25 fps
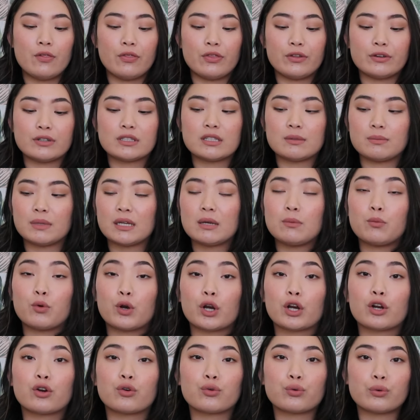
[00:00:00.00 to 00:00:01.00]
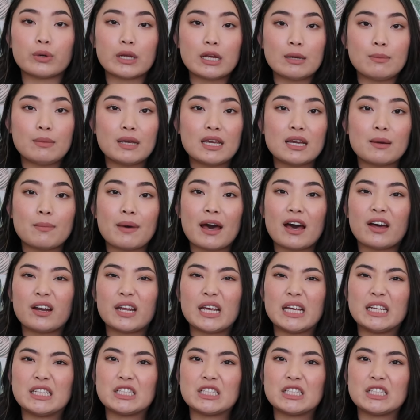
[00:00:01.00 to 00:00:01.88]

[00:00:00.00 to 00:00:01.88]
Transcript: There's something more creamy about it.